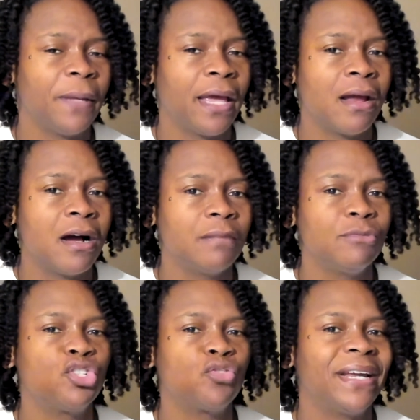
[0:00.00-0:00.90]
and um
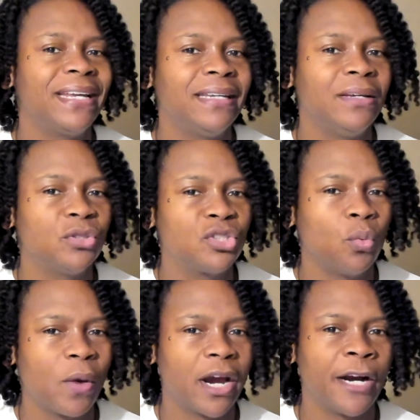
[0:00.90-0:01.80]
straightened it to
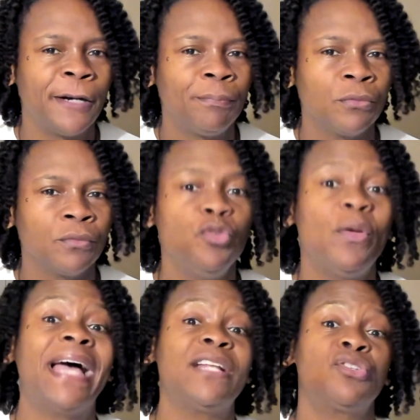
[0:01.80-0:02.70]
where you
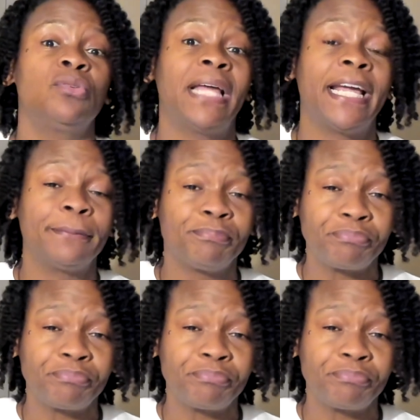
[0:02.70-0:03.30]
had to like